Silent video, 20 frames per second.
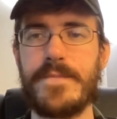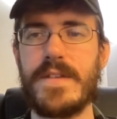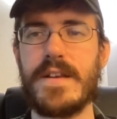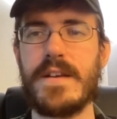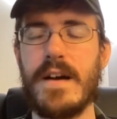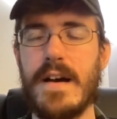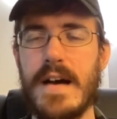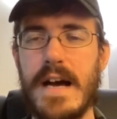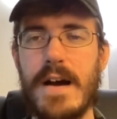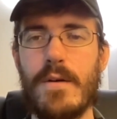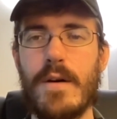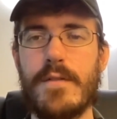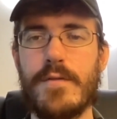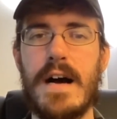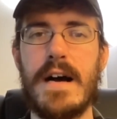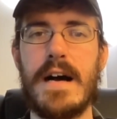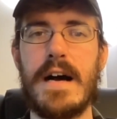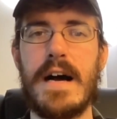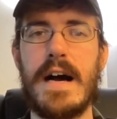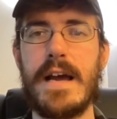However,
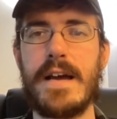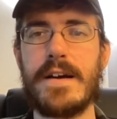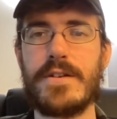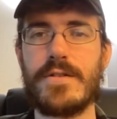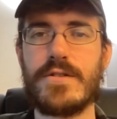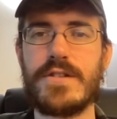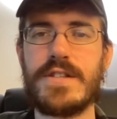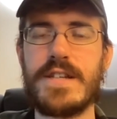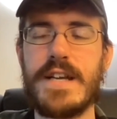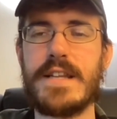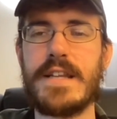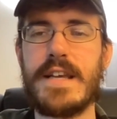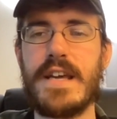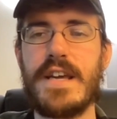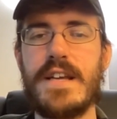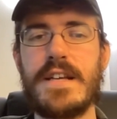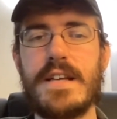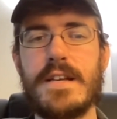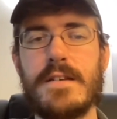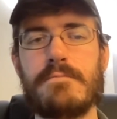I understand that he
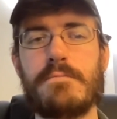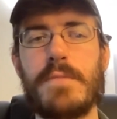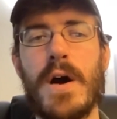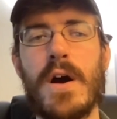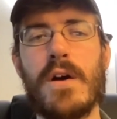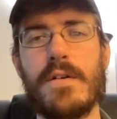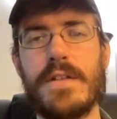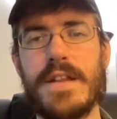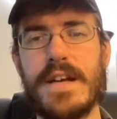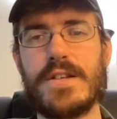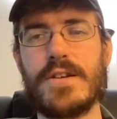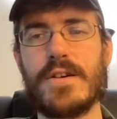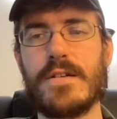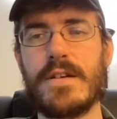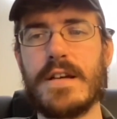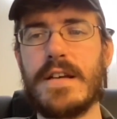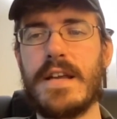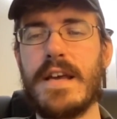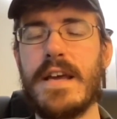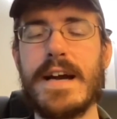didn't borrow that token.
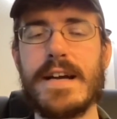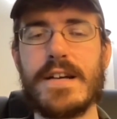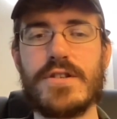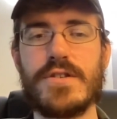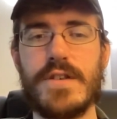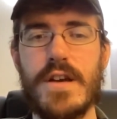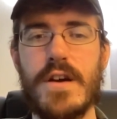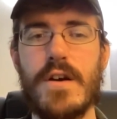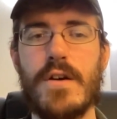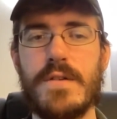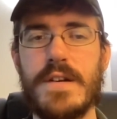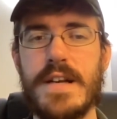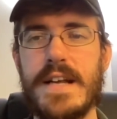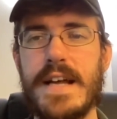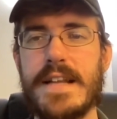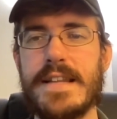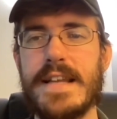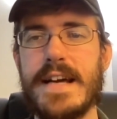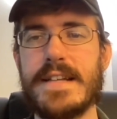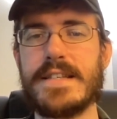He actually owned it at
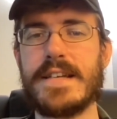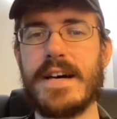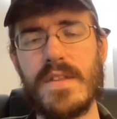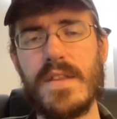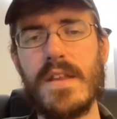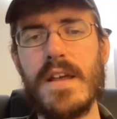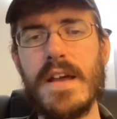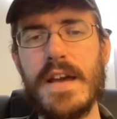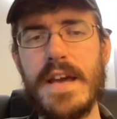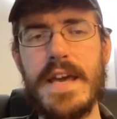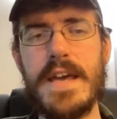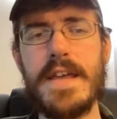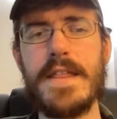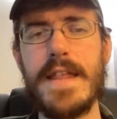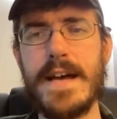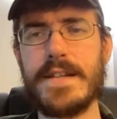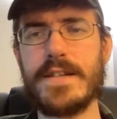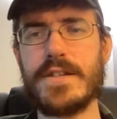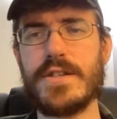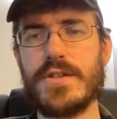that time. He
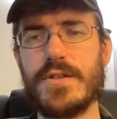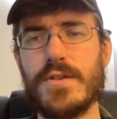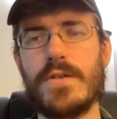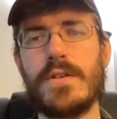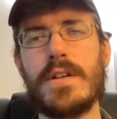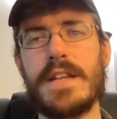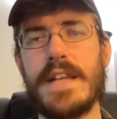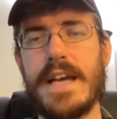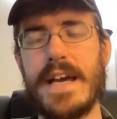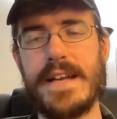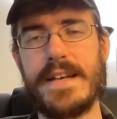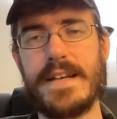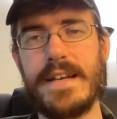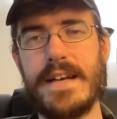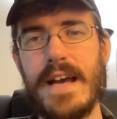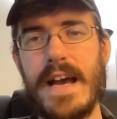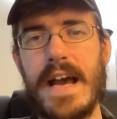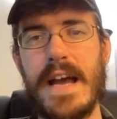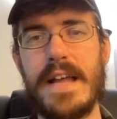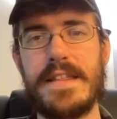then sold it,
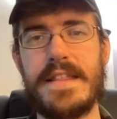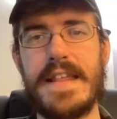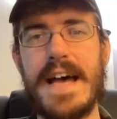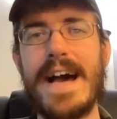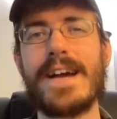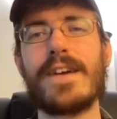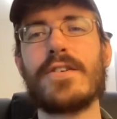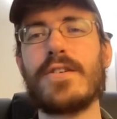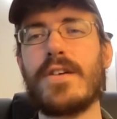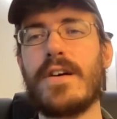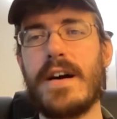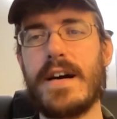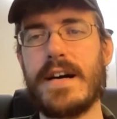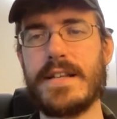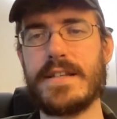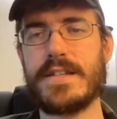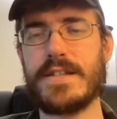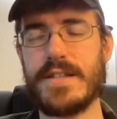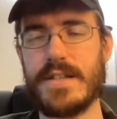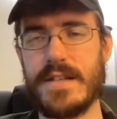and that
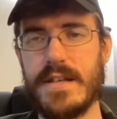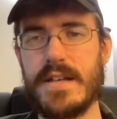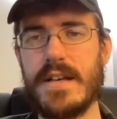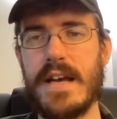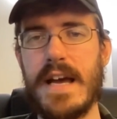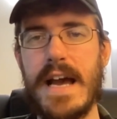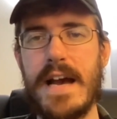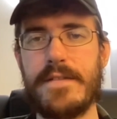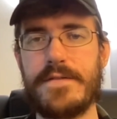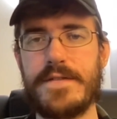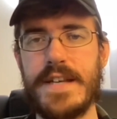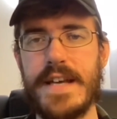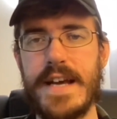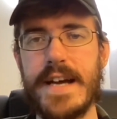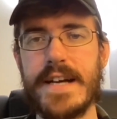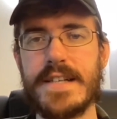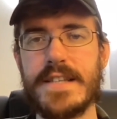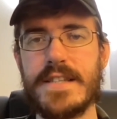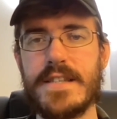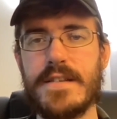caused
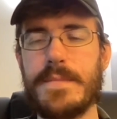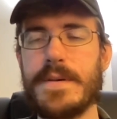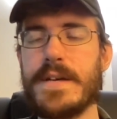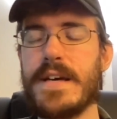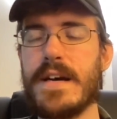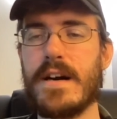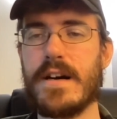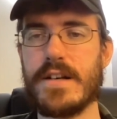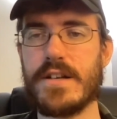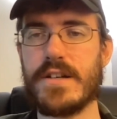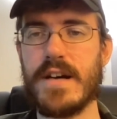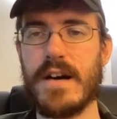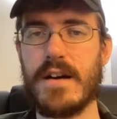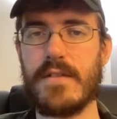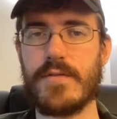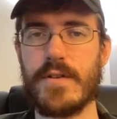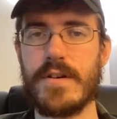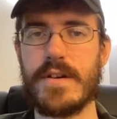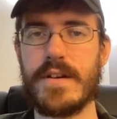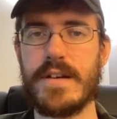FTX to be
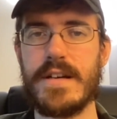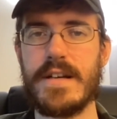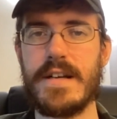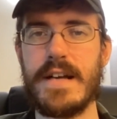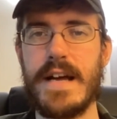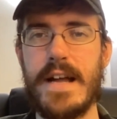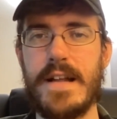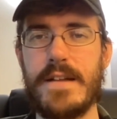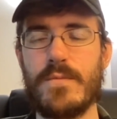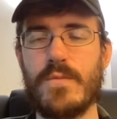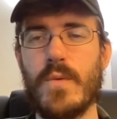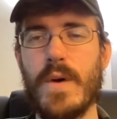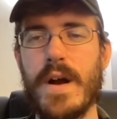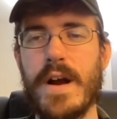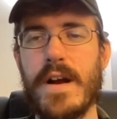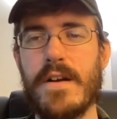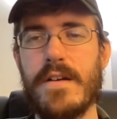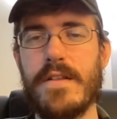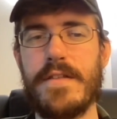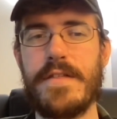uncovered. And
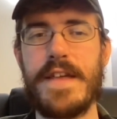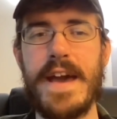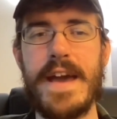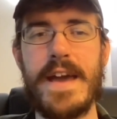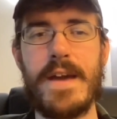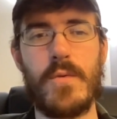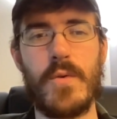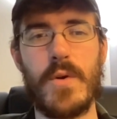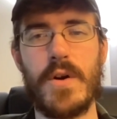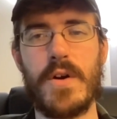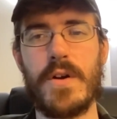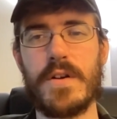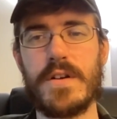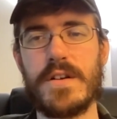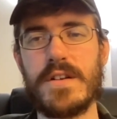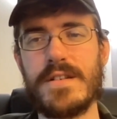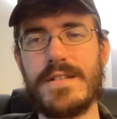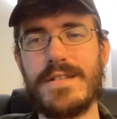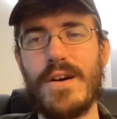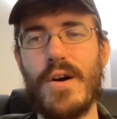where they were
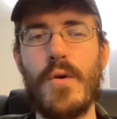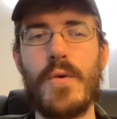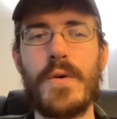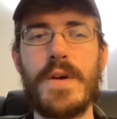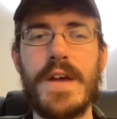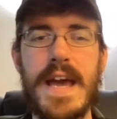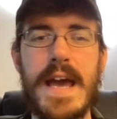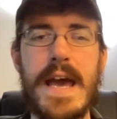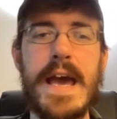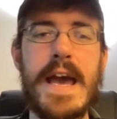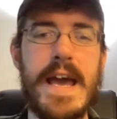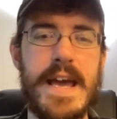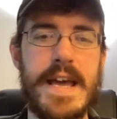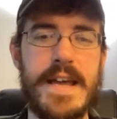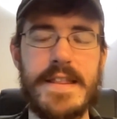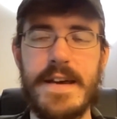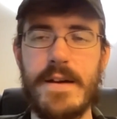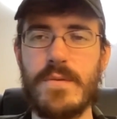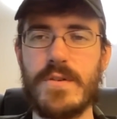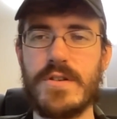okay,
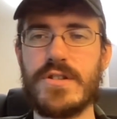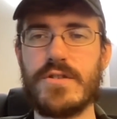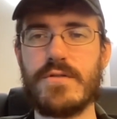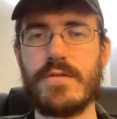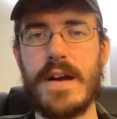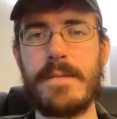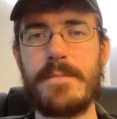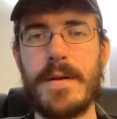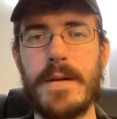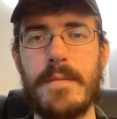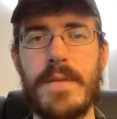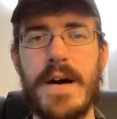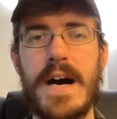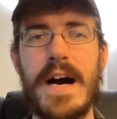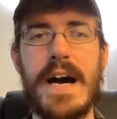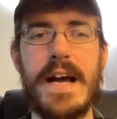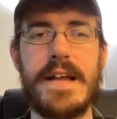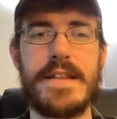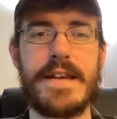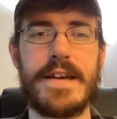they were scraping
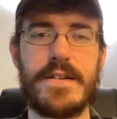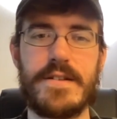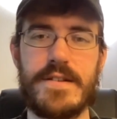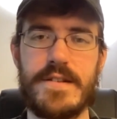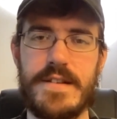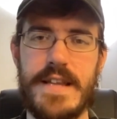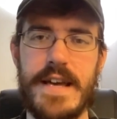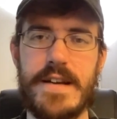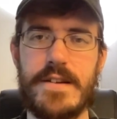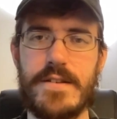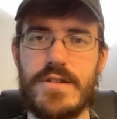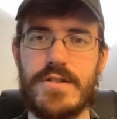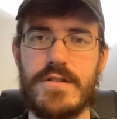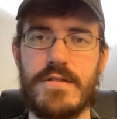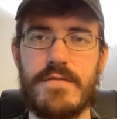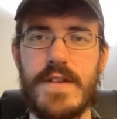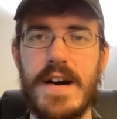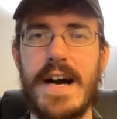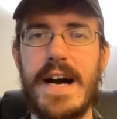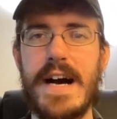by, they could
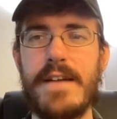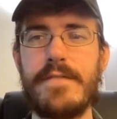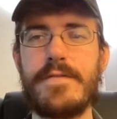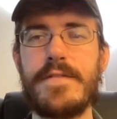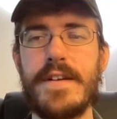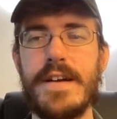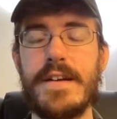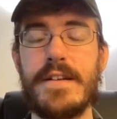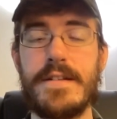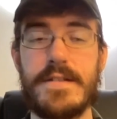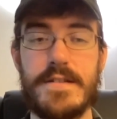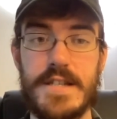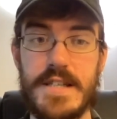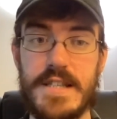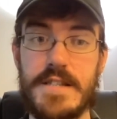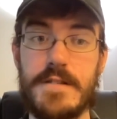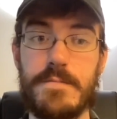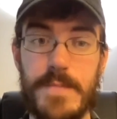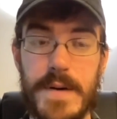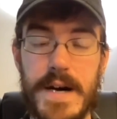survive
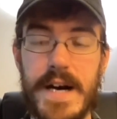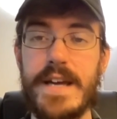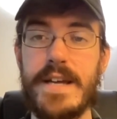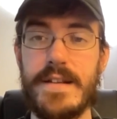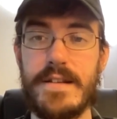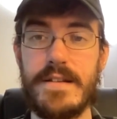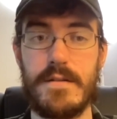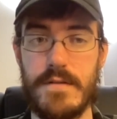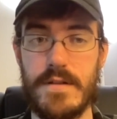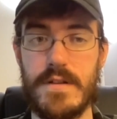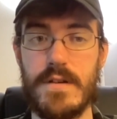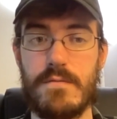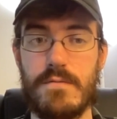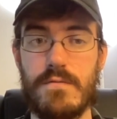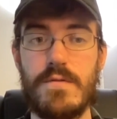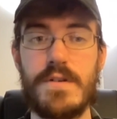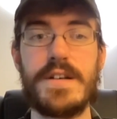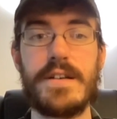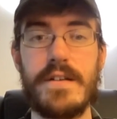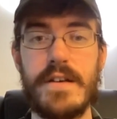despite the
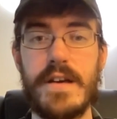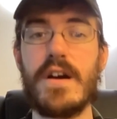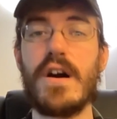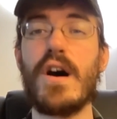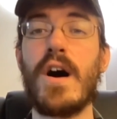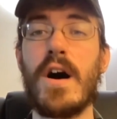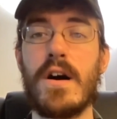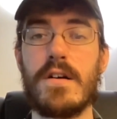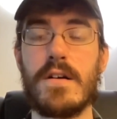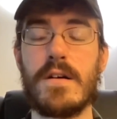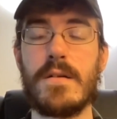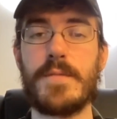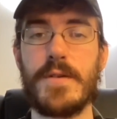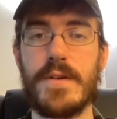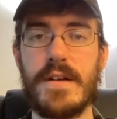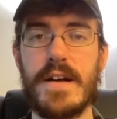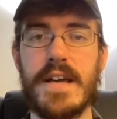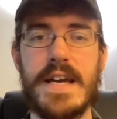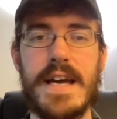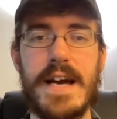really
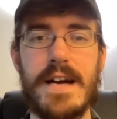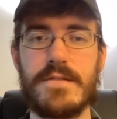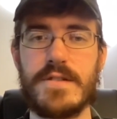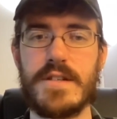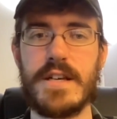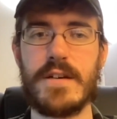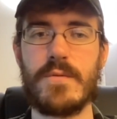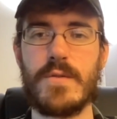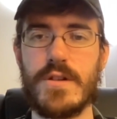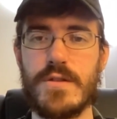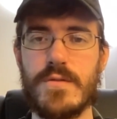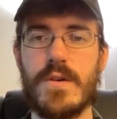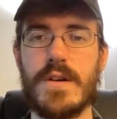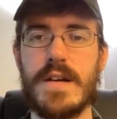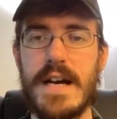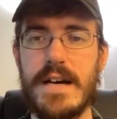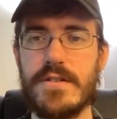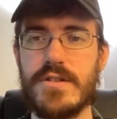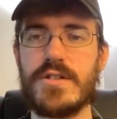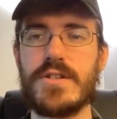horrible accounting, which
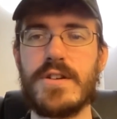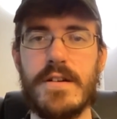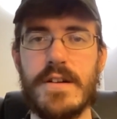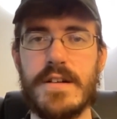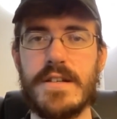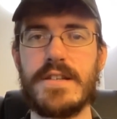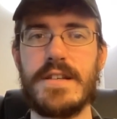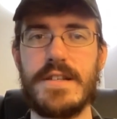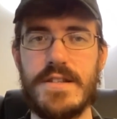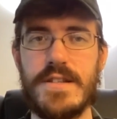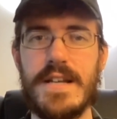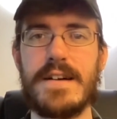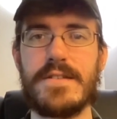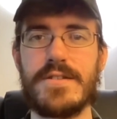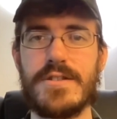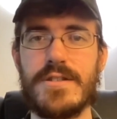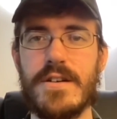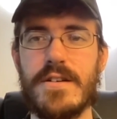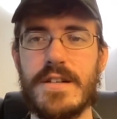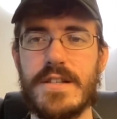is now
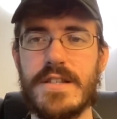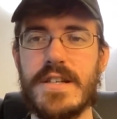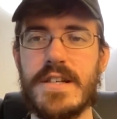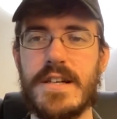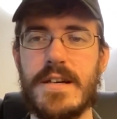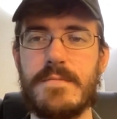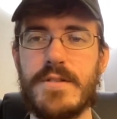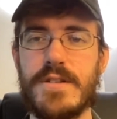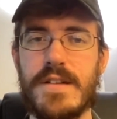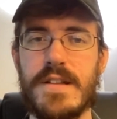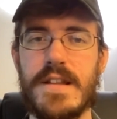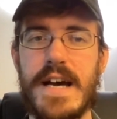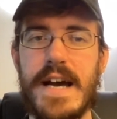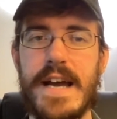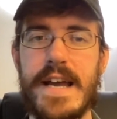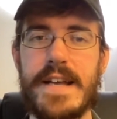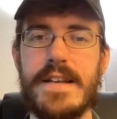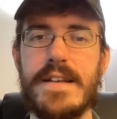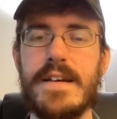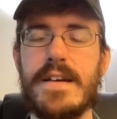starting to come to
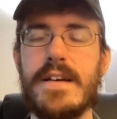light.